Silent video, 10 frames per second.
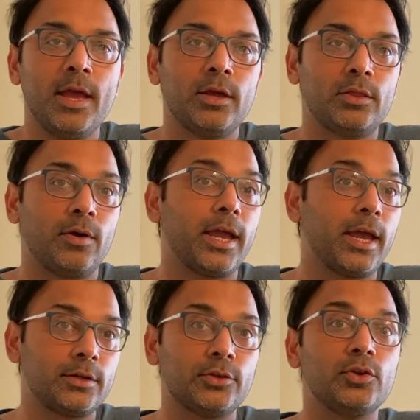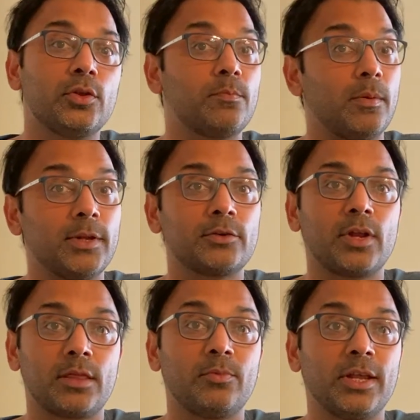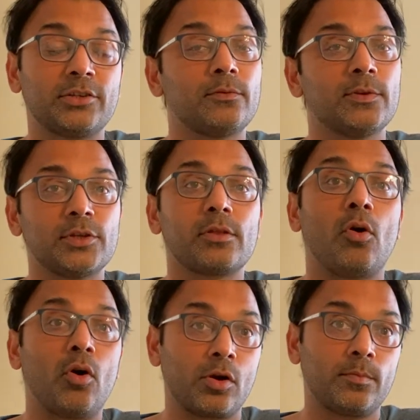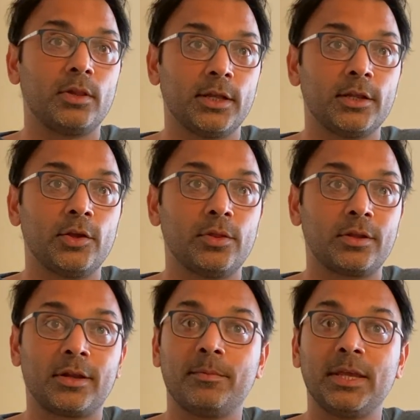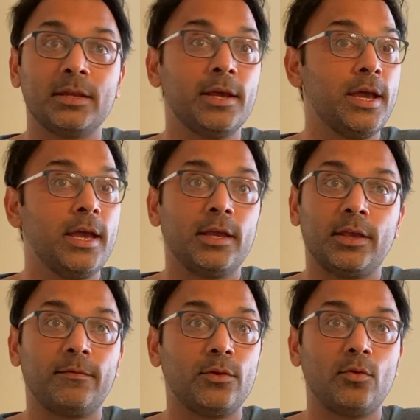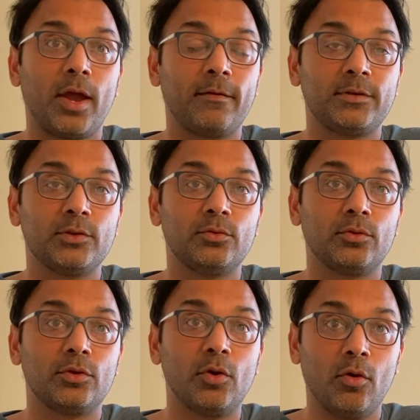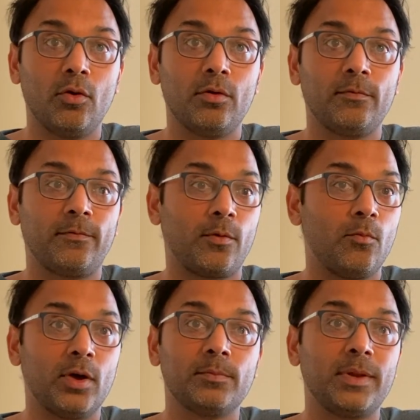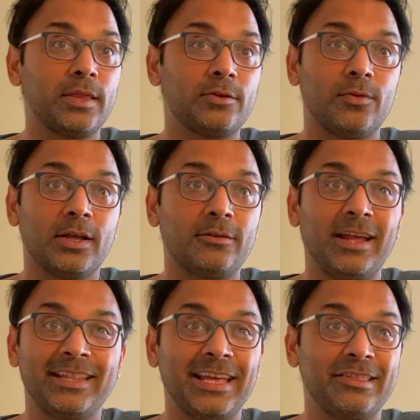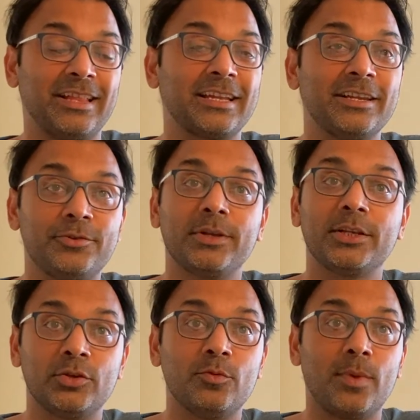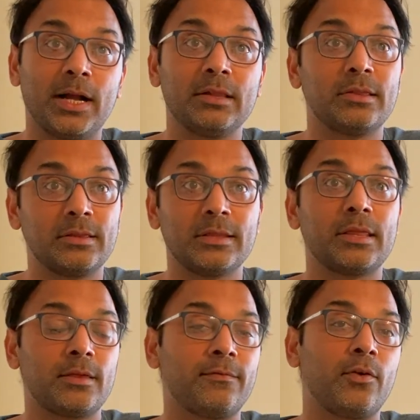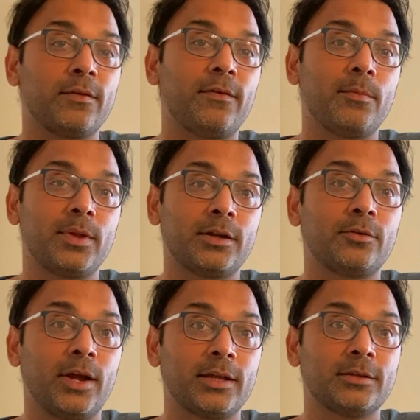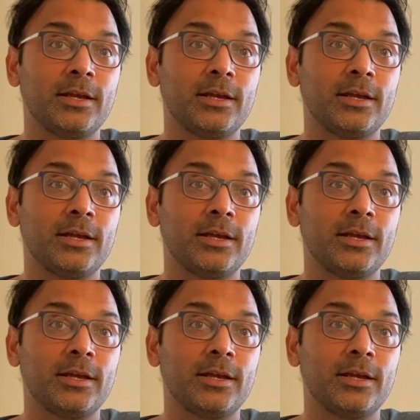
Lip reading: So I had to use public transportation, which is horrible in Houston. I mean, if you have to go from one place to other, and that's like literally 2 miles, that's a 45-minute ride.